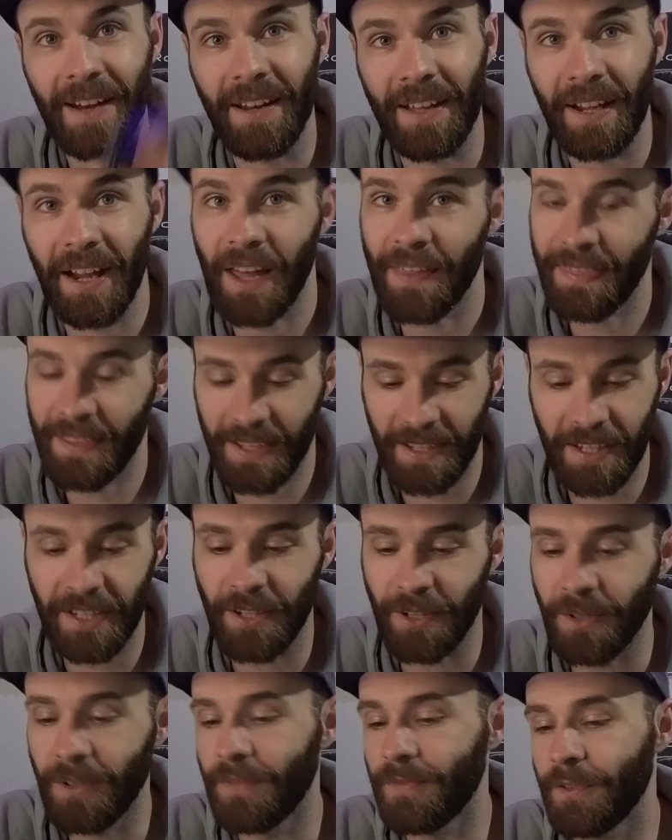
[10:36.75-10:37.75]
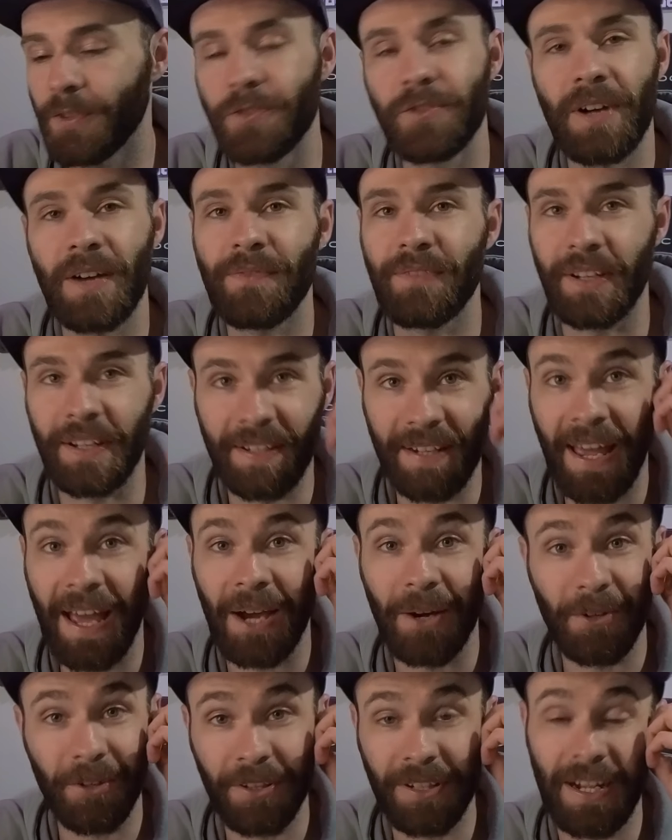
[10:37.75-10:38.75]
Like, I think, you know, if you're traveling
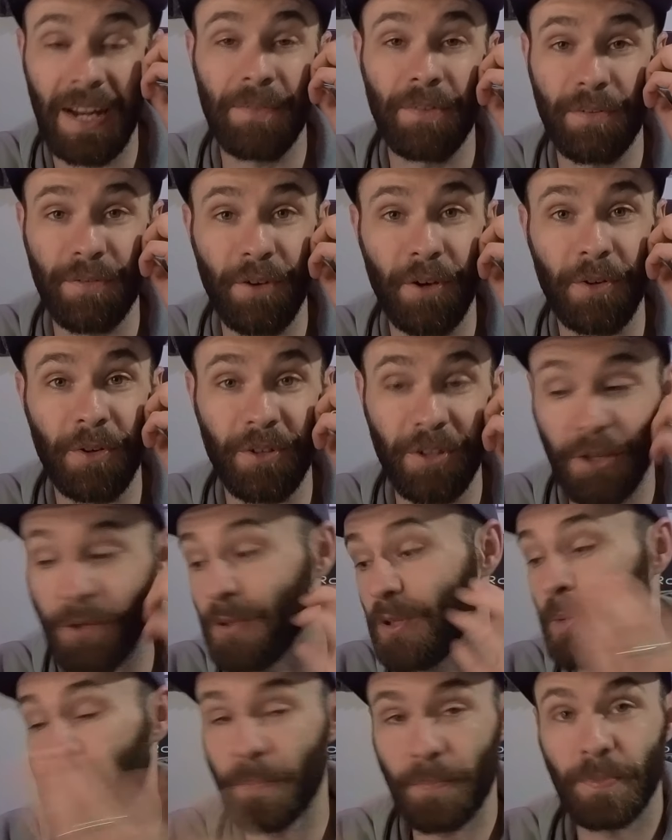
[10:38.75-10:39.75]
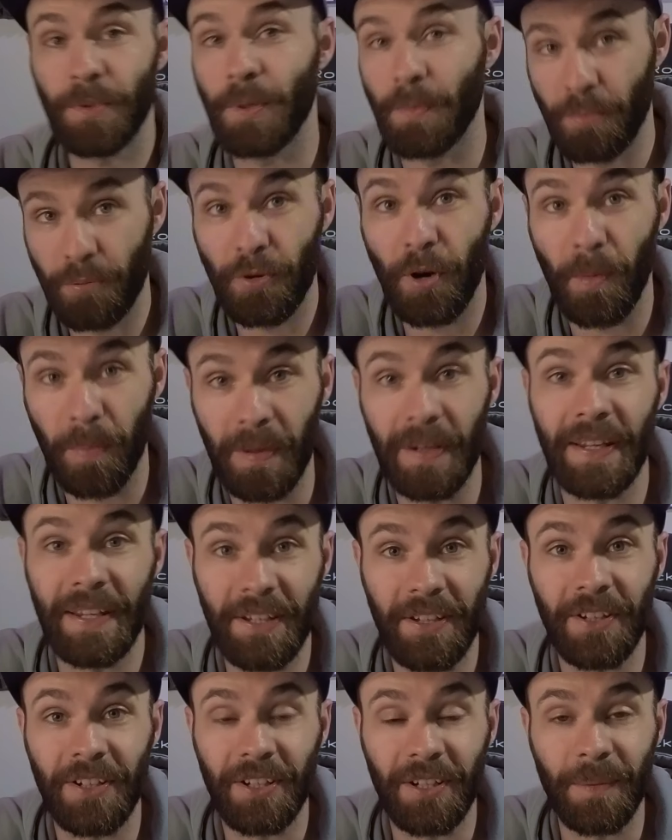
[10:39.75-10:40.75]
now, you're going to have your phone on you and you're probably
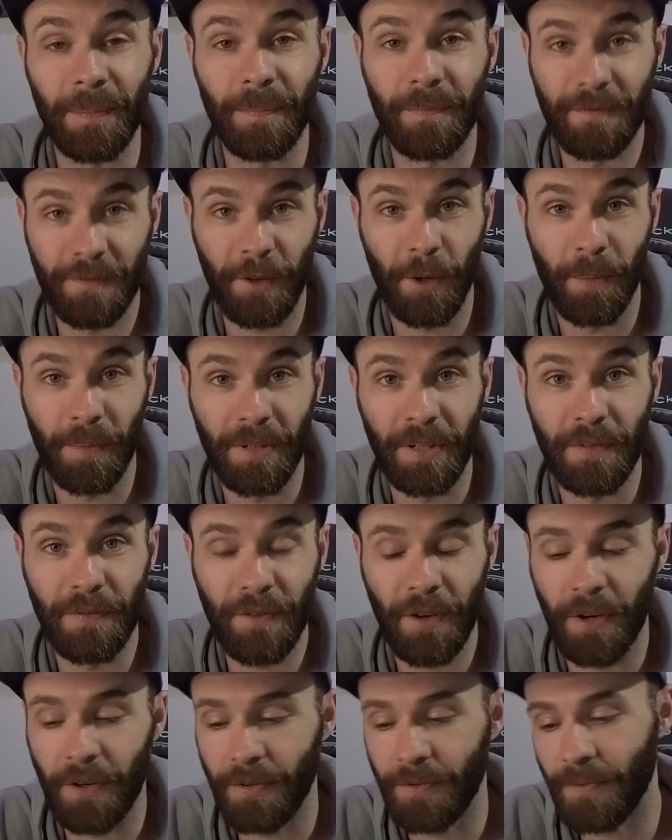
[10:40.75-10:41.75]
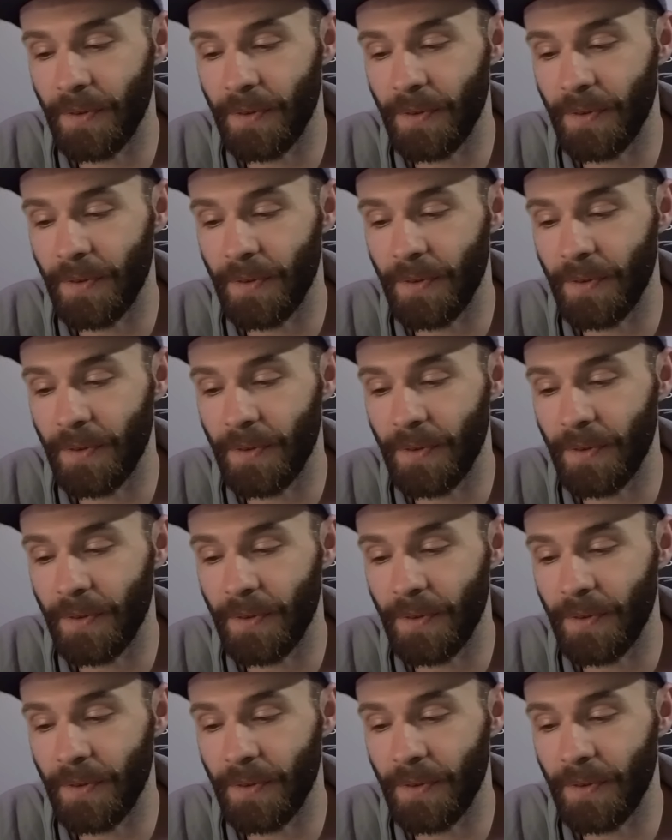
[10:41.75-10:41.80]
going to film on your phone,